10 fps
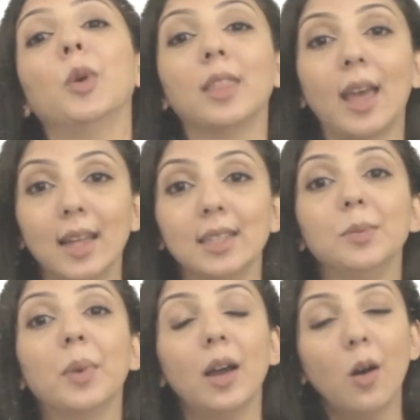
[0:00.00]
with
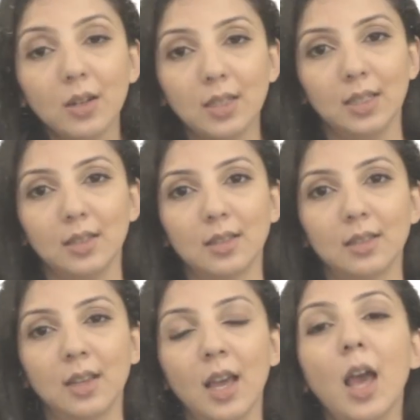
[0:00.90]

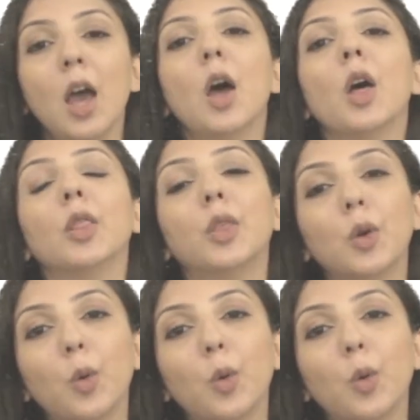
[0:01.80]
antibiotics. The